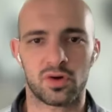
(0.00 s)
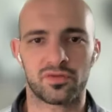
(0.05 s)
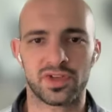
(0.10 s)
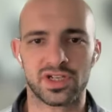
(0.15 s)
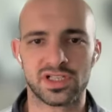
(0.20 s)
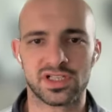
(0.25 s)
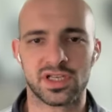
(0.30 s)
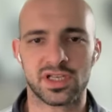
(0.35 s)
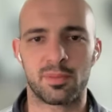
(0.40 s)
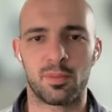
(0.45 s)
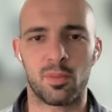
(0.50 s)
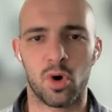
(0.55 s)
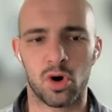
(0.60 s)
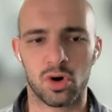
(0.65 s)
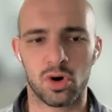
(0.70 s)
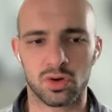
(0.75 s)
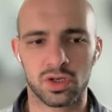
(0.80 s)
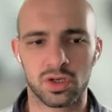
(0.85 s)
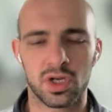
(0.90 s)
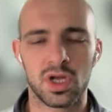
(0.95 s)
obviously
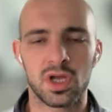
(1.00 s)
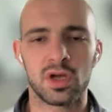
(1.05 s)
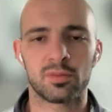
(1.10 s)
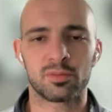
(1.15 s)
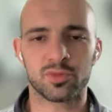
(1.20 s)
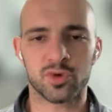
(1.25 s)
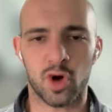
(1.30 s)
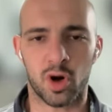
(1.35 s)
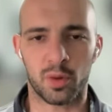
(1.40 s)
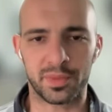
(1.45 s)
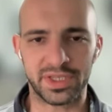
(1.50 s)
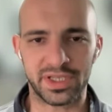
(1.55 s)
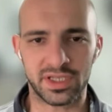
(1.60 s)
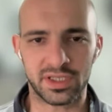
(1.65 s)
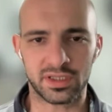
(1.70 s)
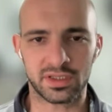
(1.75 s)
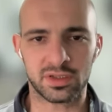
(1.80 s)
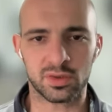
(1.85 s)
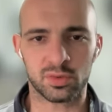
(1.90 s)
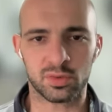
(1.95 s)
more
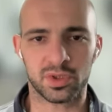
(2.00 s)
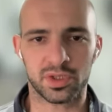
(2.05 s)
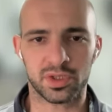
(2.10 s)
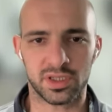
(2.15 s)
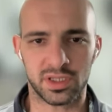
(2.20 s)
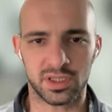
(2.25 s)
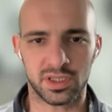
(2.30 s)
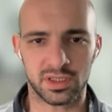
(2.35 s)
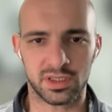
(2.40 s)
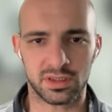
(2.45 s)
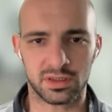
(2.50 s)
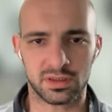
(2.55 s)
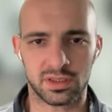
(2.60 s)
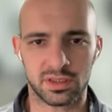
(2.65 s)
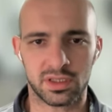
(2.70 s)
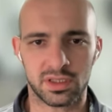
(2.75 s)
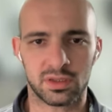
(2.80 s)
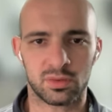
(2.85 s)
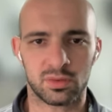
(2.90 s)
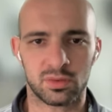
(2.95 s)
prominent within
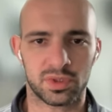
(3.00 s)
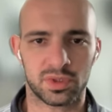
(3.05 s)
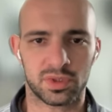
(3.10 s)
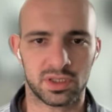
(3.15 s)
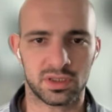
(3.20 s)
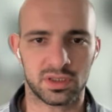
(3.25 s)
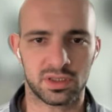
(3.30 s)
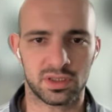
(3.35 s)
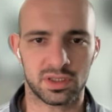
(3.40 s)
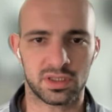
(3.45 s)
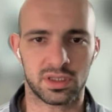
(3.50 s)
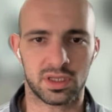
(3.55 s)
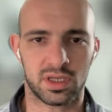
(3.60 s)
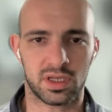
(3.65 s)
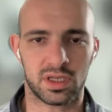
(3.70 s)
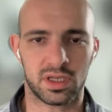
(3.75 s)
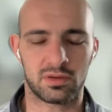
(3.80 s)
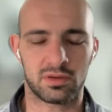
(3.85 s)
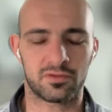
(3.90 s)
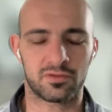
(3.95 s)

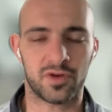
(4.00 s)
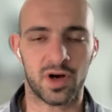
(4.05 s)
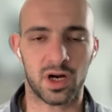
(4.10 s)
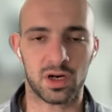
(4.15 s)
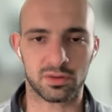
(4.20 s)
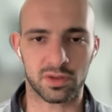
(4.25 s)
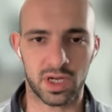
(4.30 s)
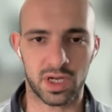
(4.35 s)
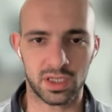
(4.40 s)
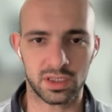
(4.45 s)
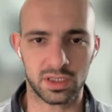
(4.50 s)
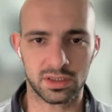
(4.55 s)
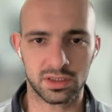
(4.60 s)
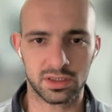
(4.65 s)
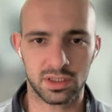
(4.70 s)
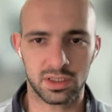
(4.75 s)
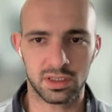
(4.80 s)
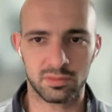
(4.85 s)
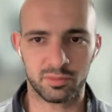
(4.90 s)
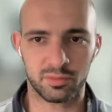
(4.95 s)
the far right,
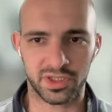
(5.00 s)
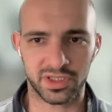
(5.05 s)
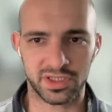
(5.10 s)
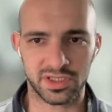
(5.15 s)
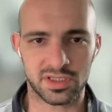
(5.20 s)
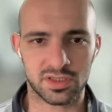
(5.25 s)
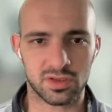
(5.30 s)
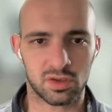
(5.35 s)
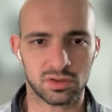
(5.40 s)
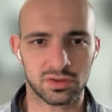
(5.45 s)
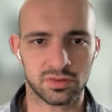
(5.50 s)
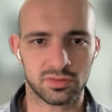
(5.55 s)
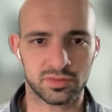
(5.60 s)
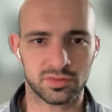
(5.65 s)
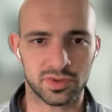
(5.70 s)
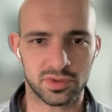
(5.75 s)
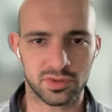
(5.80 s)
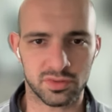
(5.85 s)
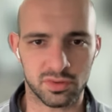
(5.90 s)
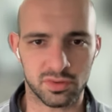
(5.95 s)
but it is also
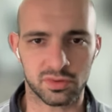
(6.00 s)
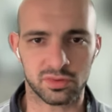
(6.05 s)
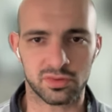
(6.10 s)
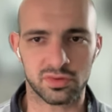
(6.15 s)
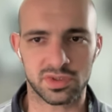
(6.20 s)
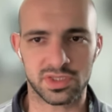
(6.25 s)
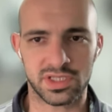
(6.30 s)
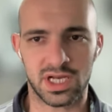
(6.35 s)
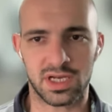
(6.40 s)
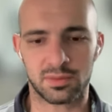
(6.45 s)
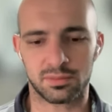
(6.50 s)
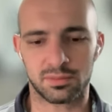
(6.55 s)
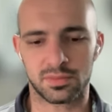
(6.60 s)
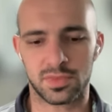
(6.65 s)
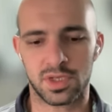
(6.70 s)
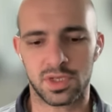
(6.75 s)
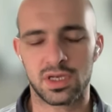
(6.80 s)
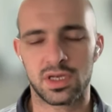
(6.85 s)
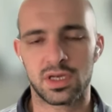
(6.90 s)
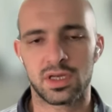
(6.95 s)
true to
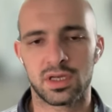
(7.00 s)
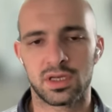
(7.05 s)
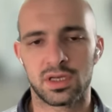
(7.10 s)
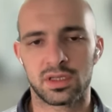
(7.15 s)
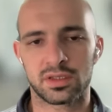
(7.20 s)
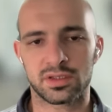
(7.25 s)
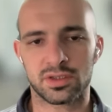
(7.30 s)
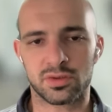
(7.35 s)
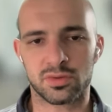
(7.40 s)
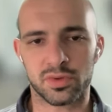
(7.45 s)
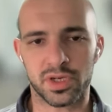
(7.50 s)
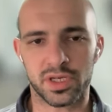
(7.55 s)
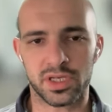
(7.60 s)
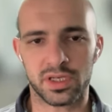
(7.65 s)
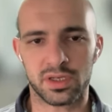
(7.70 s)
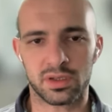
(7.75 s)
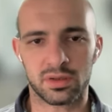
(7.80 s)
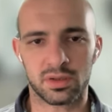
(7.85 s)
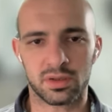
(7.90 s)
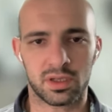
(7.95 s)
some
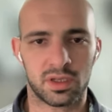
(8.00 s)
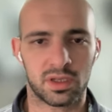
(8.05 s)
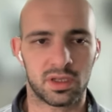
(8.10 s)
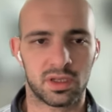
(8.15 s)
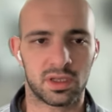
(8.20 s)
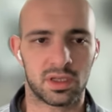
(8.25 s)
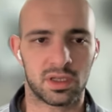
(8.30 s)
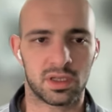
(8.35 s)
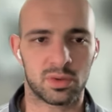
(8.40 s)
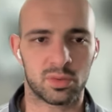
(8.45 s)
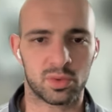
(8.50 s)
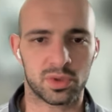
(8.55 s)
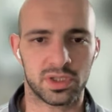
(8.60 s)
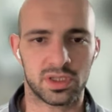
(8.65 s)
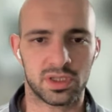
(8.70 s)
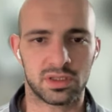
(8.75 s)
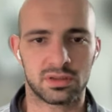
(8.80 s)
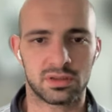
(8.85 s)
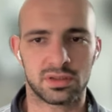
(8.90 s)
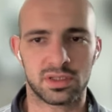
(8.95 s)
degree
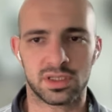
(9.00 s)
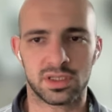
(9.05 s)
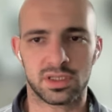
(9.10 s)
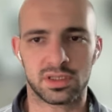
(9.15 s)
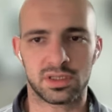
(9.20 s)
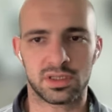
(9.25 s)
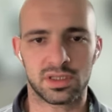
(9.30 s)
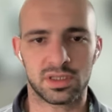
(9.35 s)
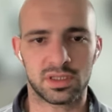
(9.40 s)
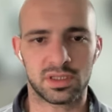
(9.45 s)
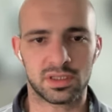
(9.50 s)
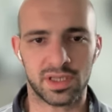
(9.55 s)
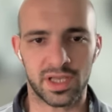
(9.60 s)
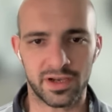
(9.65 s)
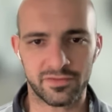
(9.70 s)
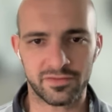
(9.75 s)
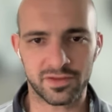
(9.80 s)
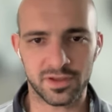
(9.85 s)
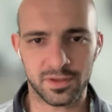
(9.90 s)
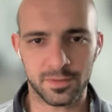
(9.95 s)
within the
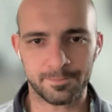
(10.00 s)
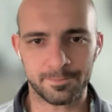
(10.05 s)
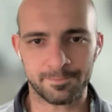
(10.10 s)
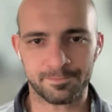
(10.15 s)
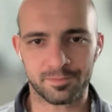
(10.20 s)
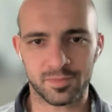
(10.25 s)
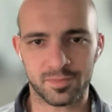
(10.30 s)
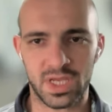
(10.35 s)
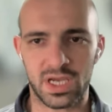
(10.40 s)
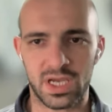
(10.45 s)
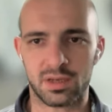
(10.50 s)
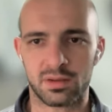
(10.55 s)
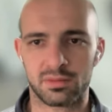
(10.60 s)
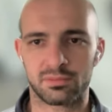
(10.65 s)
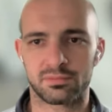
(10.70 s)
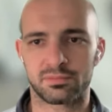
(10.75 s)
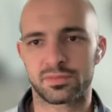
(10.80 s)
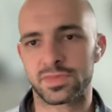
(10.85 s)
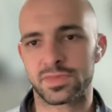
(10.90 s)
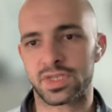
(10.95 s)
left
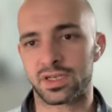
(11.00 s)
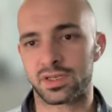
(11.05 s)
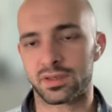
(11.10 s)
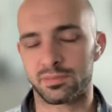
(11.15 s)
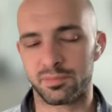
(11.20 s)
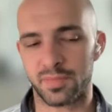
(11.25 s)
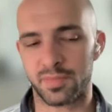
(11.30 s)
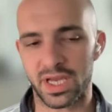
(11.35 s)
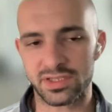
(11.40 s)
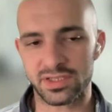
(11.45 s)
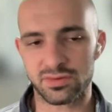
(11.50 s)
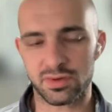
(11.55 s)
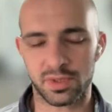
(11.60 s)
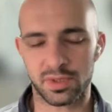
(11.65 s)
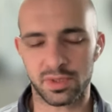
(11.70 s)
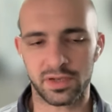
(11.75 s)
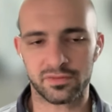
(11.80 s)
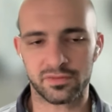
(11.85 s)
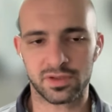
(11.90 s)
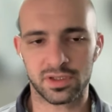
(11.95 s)
and the mainstream
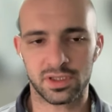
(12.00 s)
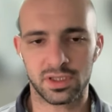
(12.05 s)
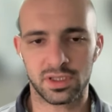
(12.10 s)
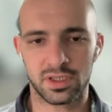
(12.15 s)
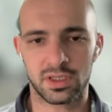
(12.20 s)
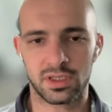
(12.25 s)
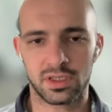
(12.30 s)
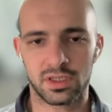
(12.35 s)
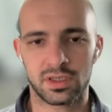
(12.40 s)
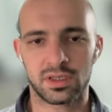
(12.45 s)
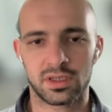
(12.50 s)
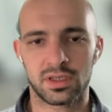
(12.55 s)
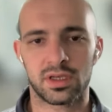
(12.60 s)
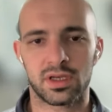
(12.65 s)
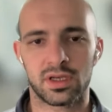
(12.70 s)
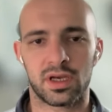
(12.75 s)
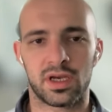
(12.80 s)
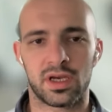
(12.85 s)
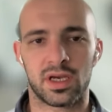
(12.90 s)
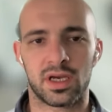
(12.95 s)
left.
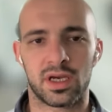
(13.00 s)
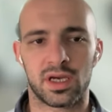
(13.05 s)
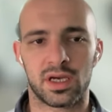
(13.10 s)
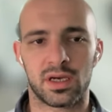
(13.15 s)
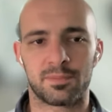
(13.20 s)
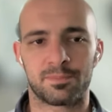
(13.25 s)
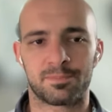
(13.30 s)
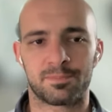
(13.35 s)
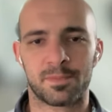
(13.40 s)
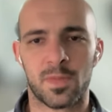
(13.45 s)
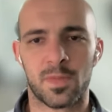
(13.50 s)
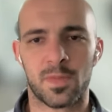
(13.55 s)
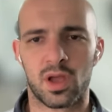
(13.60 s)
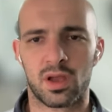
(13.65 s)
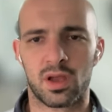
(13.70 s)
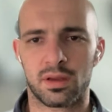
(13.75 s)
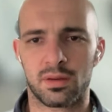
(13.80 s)
In